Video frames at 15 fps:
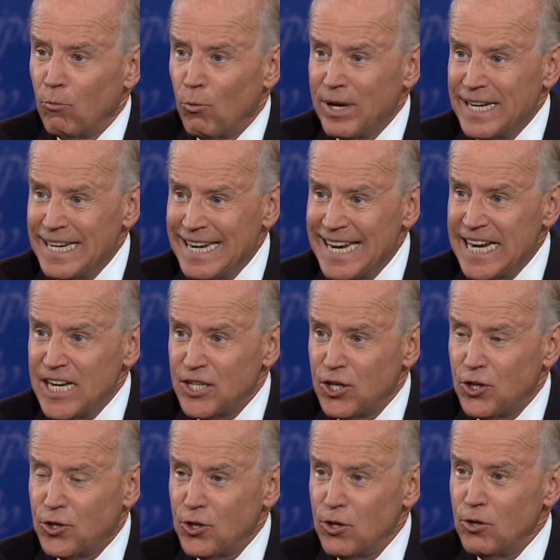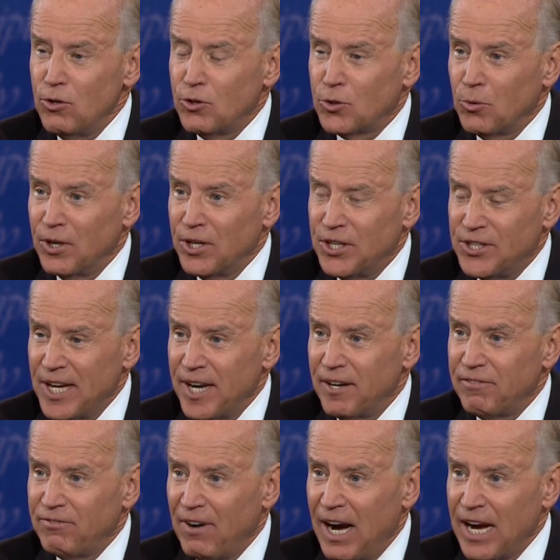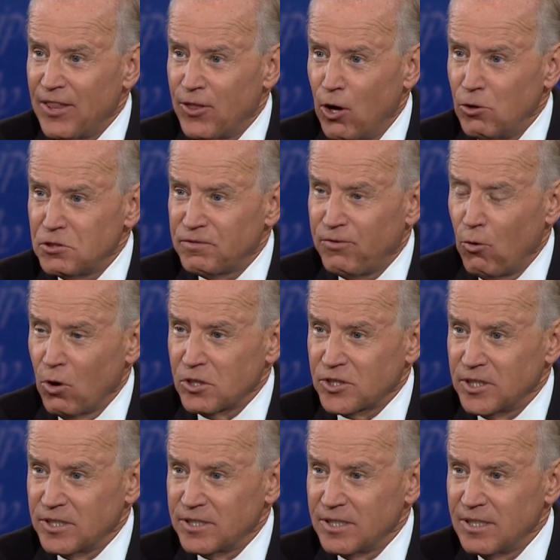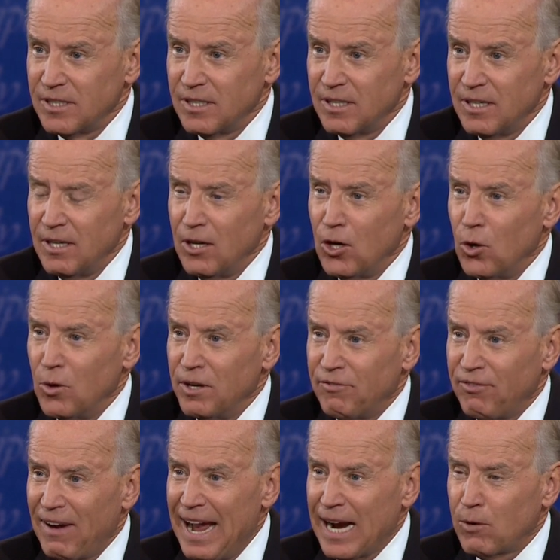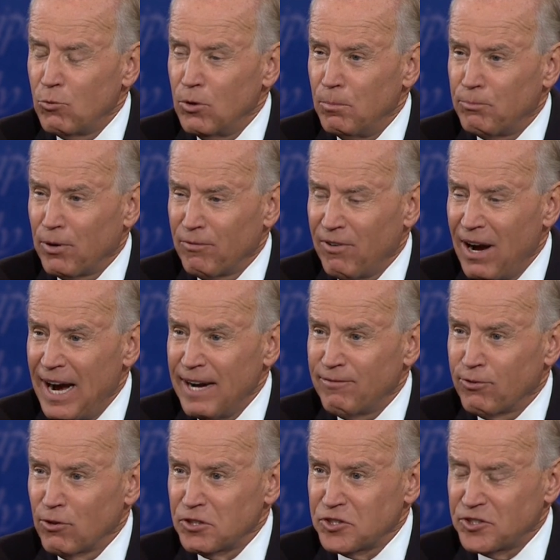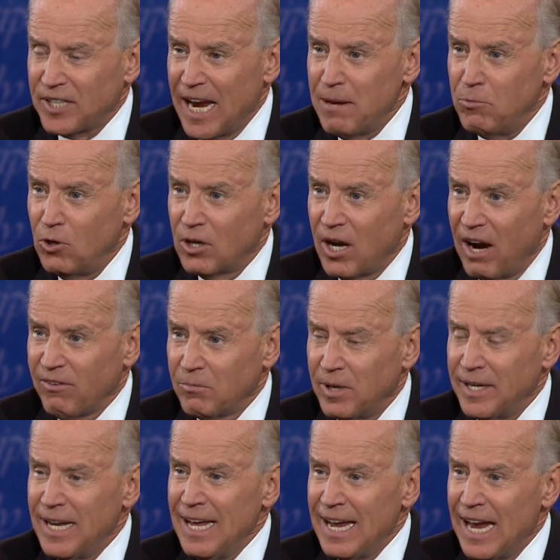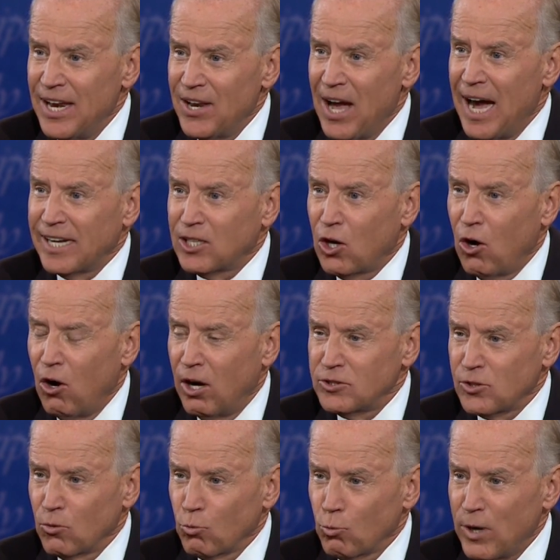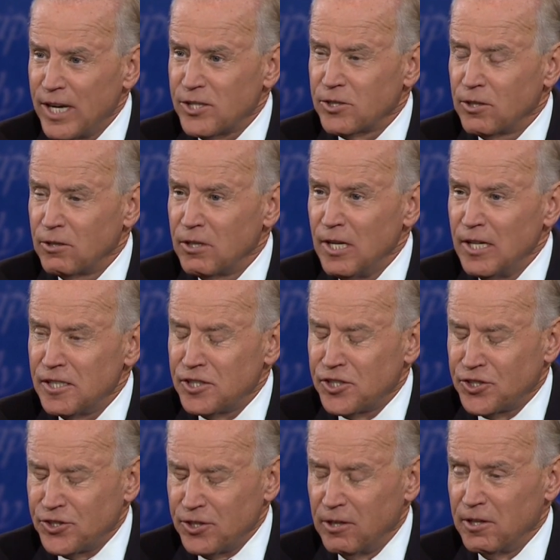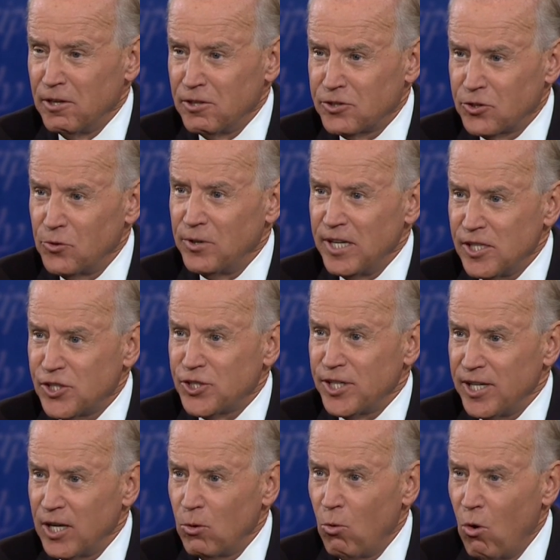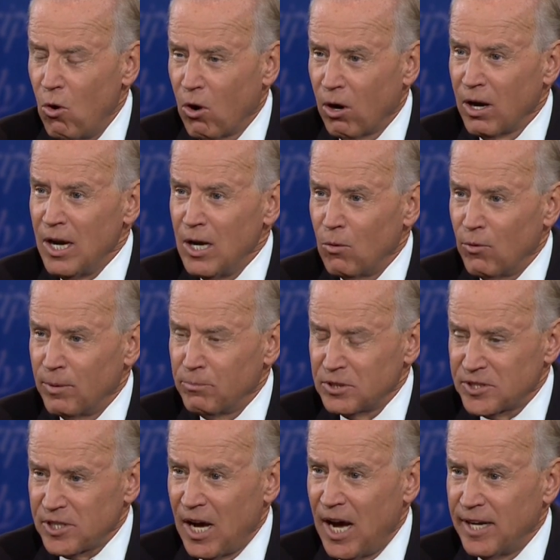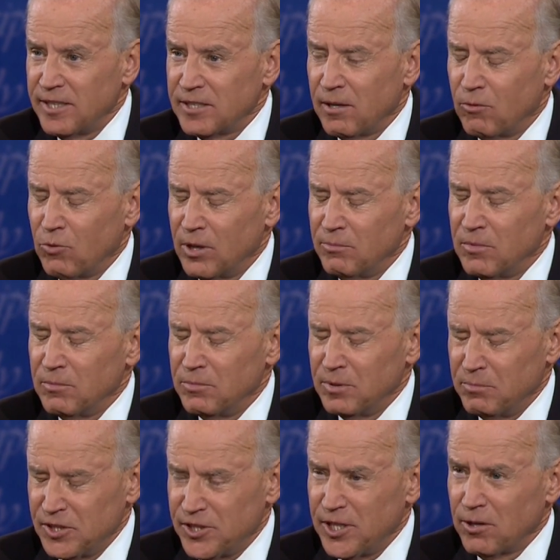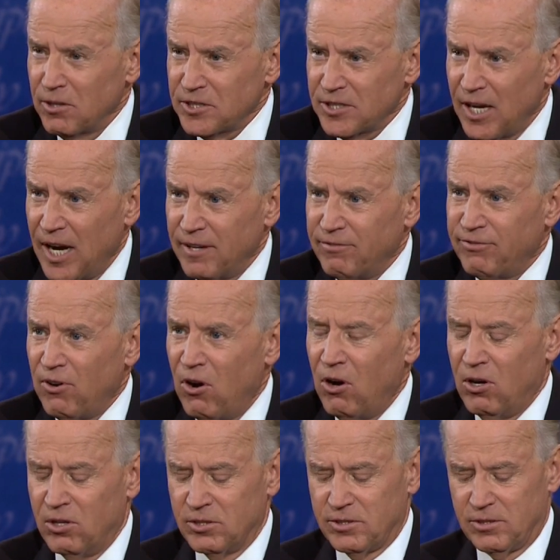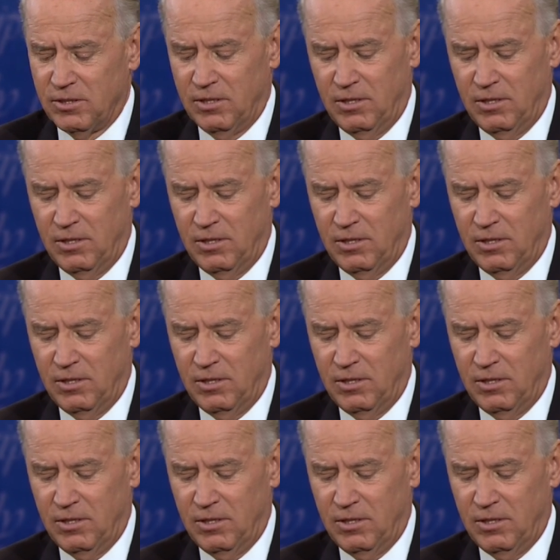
we need to do to identify those forces who, in fact, will provide for a stable government and not cause a regional Sunni-Shia war when Bashir Assad falls.